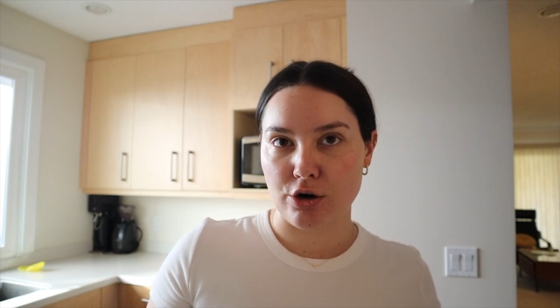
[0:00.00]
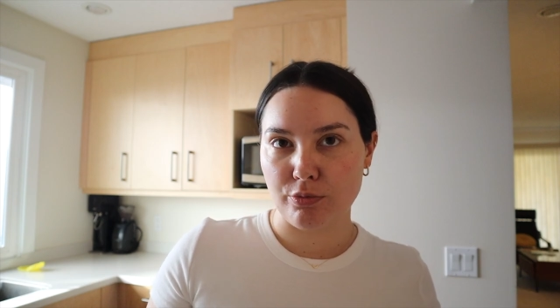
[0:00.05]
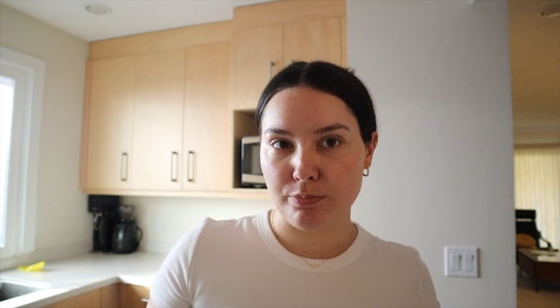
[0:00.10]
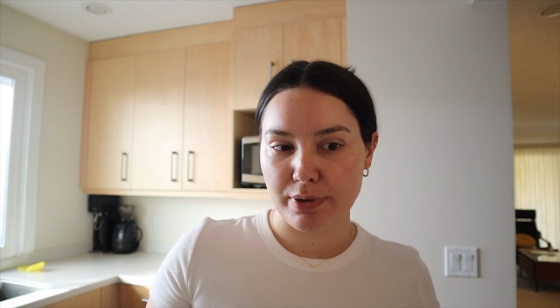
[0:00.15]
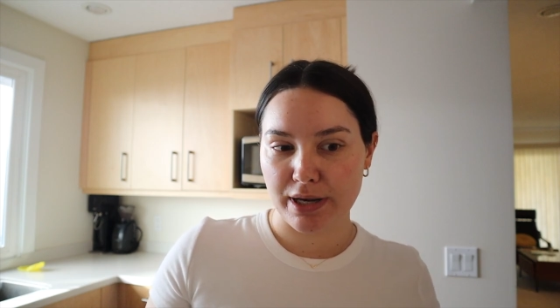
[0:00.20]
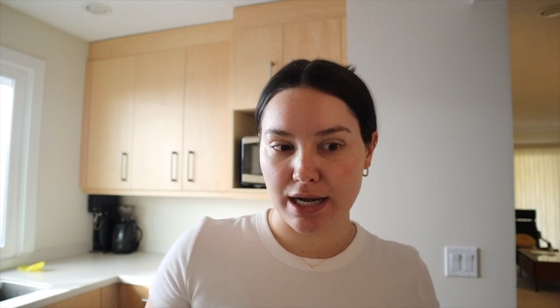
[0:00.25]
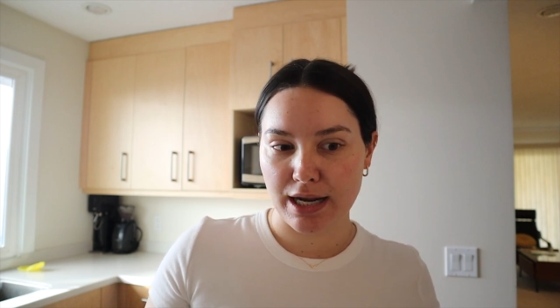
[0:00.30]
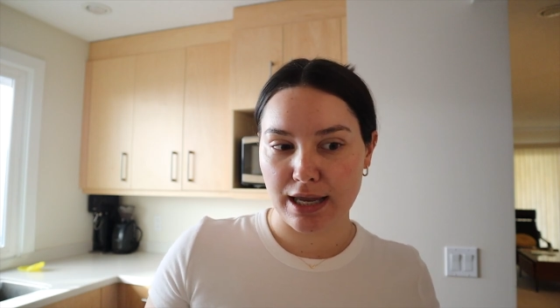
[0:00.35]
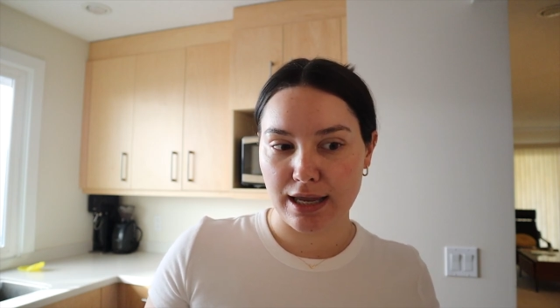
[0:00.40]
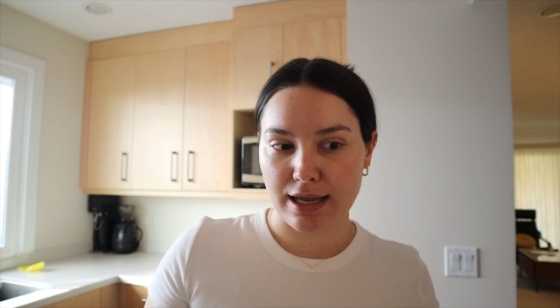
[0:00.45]

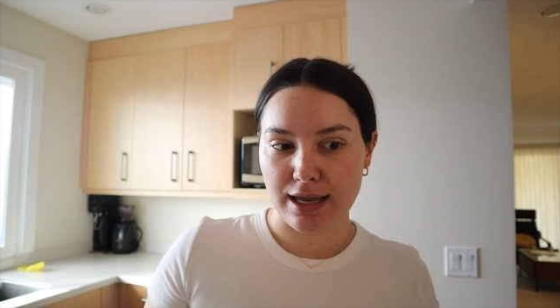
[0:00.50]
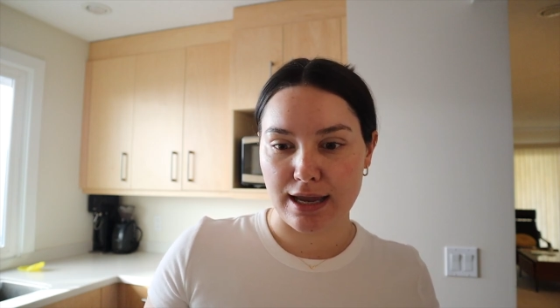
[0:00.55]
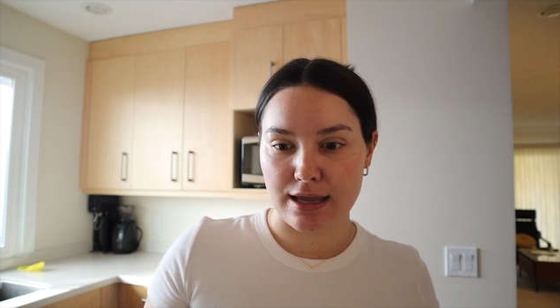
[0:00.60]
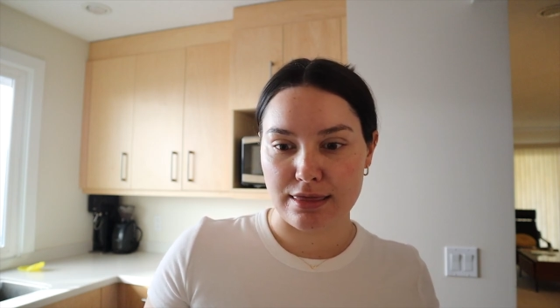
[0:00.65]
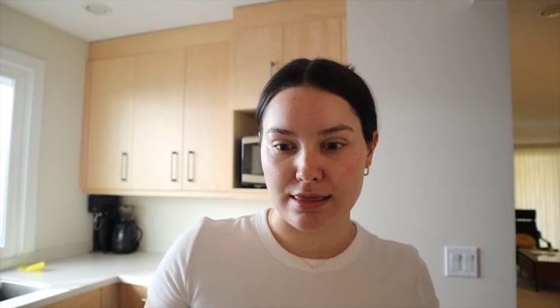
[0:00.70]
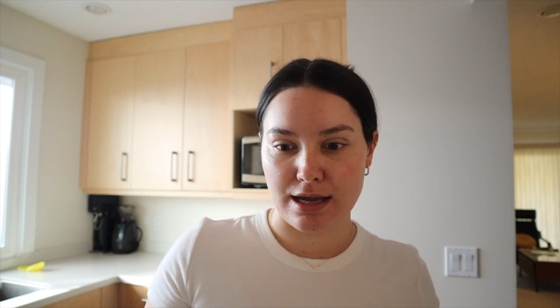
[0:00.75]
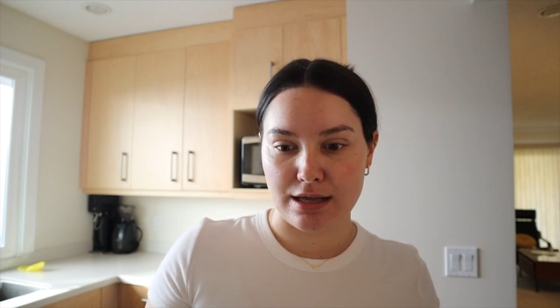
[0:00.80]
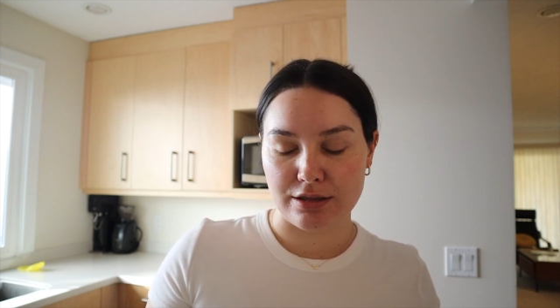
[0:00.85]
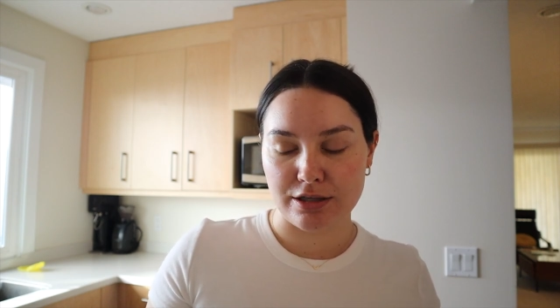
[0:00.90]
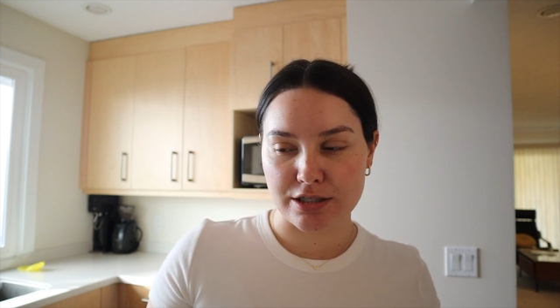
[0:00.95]
opening
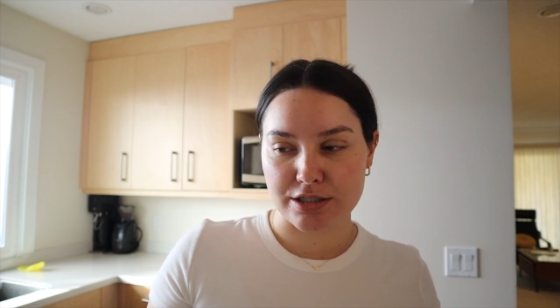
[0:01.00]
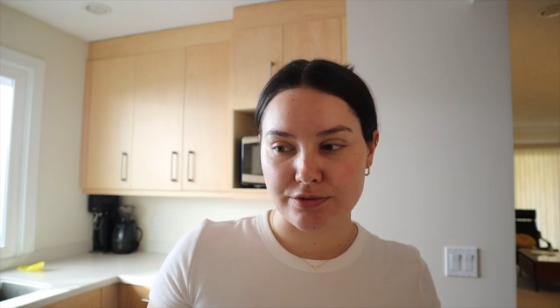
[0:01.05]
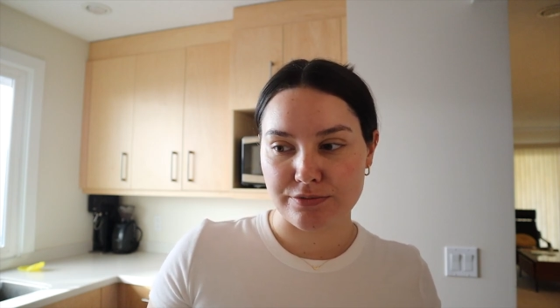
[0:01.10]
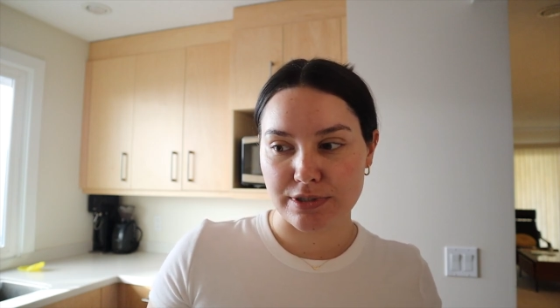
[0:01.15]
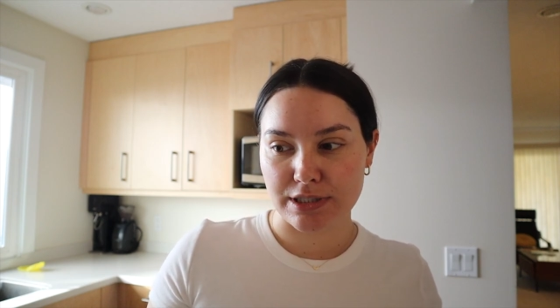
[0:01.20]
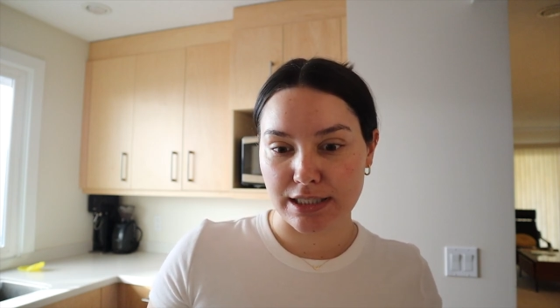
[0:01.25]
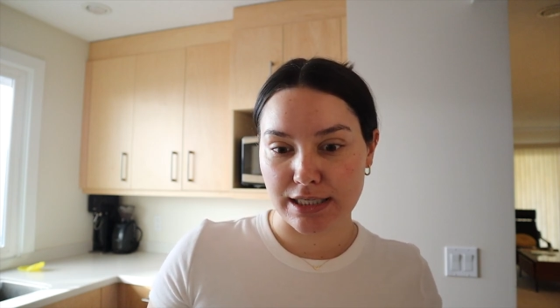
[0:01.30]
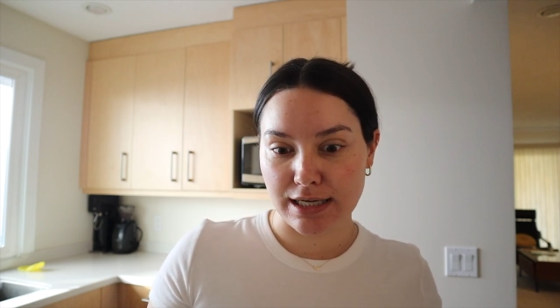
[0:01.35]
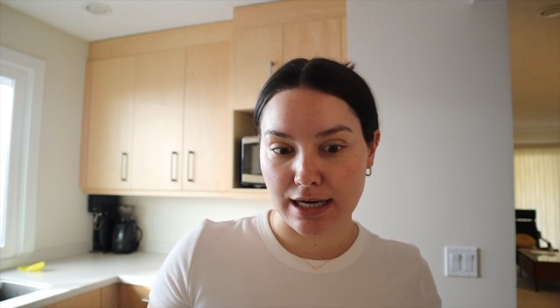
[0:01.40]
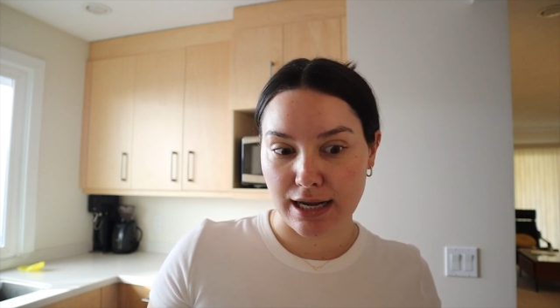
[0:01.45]
and that looked
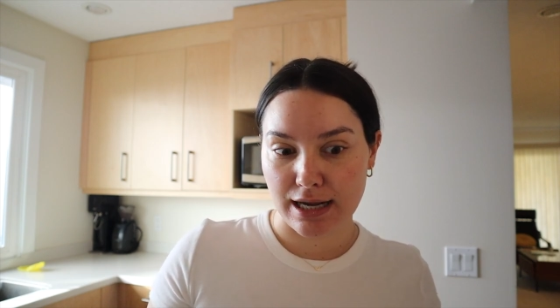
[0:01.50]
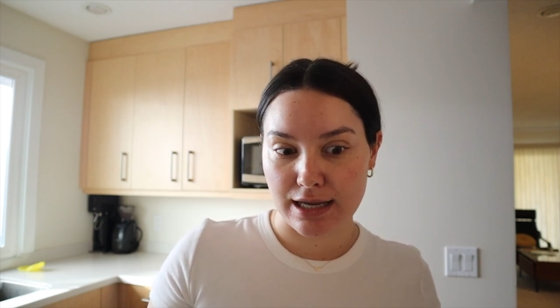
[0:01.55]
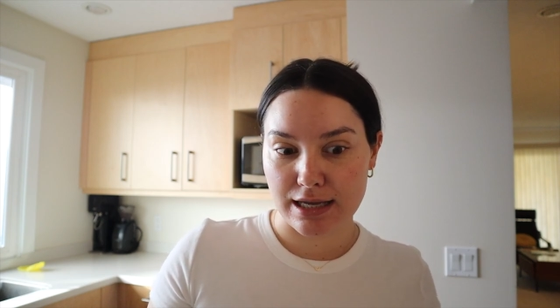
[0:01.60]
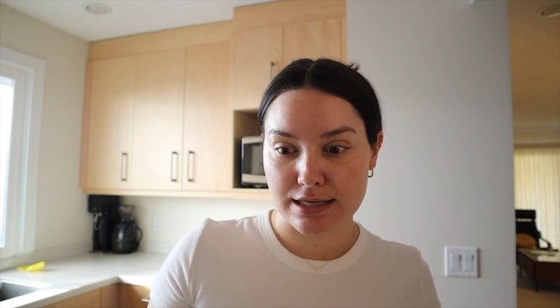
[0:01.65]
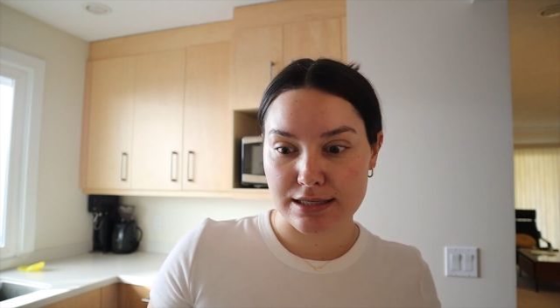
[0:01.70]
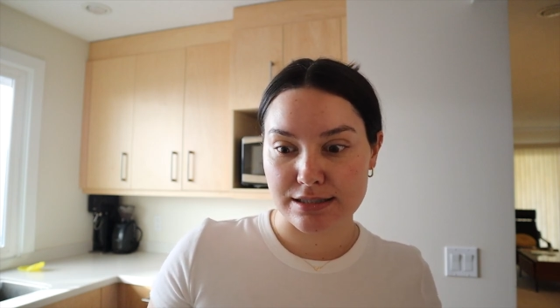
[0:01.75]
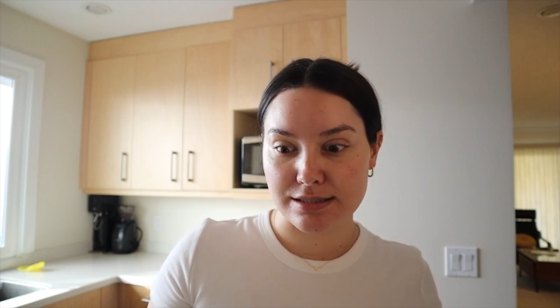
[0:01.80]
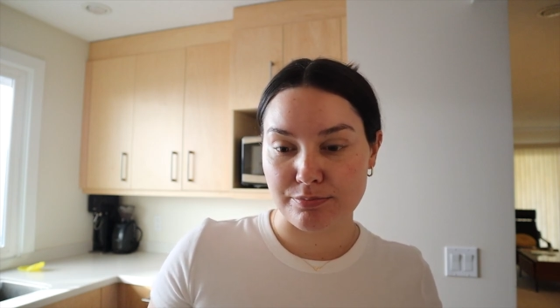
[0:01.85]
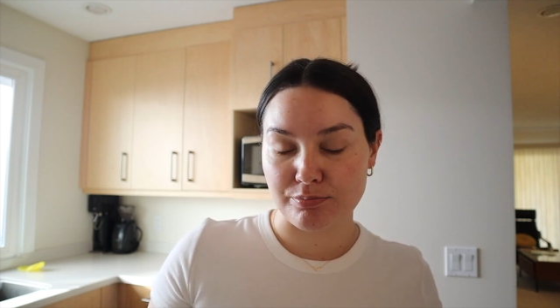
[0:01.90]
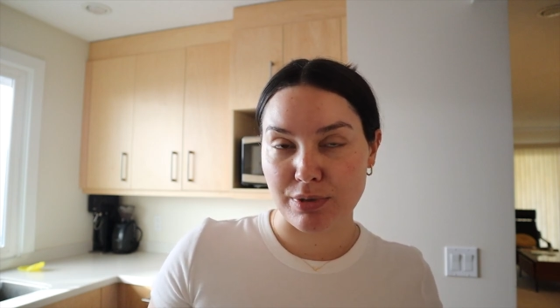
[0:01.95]
really nice.